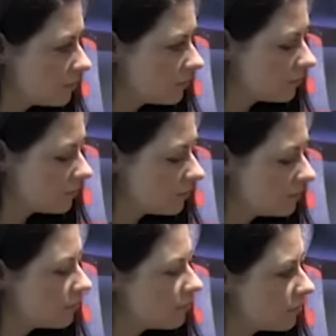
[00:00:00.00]

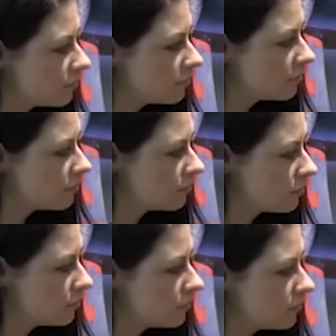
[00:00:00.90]

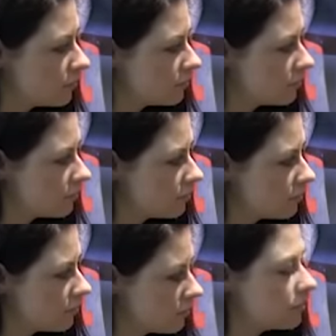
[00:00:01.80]

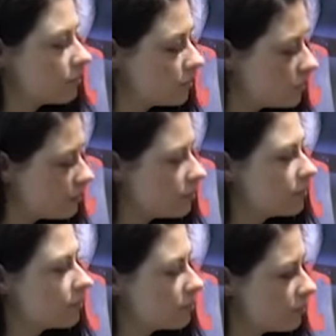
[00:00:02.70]

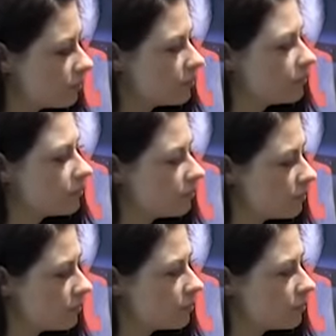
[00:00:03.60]
(not speaking)